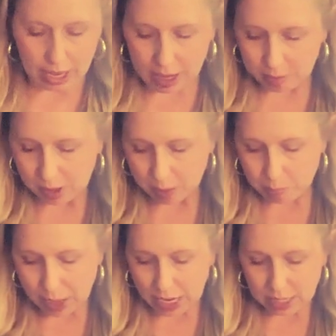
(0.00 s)

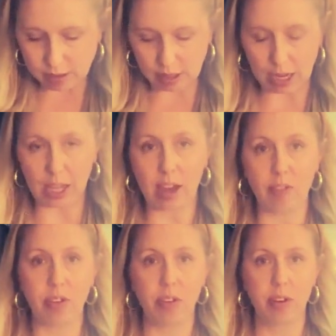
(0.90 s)
But I
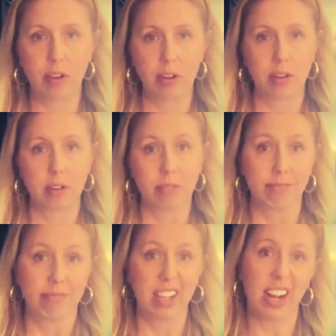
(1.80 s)
have,
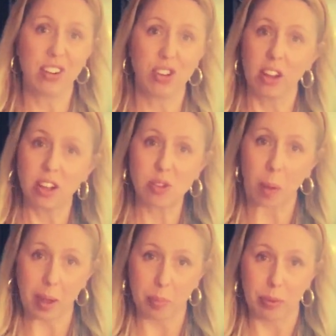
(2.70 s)
it actually looks
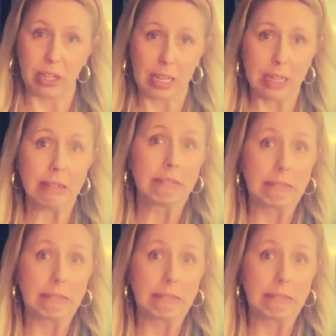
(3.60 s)
quite pretty.